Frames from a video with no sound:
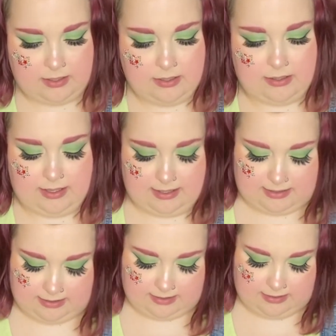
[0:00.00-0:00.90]
Like I
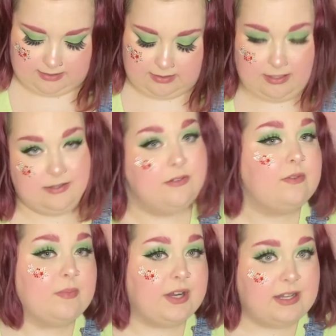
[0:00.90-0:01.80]
said, these are from
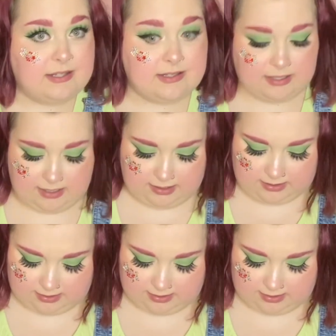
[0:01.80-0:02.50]
Party City.